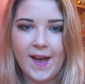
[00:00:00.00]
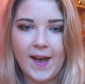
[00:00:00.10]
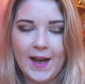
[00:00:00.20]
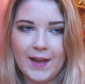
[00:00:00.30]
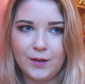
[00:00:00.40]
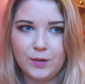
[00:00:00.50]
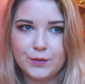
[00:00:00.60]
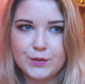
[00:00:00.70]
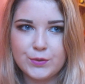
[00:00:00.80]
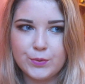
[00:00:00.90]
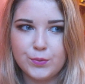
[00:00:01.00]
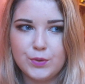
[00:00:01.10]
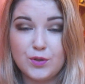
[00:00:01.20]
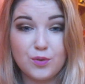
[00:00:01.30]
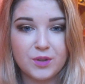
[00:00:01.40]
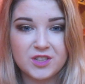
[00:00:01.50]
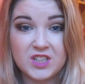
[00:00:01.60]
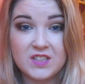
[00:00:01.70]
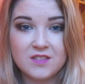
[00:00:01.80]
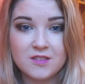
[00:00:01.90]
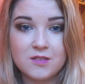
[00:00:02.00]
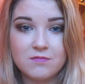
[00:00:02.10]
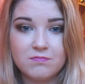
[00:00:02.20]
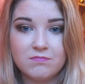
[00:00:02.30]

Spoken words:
and also you could wear jeans.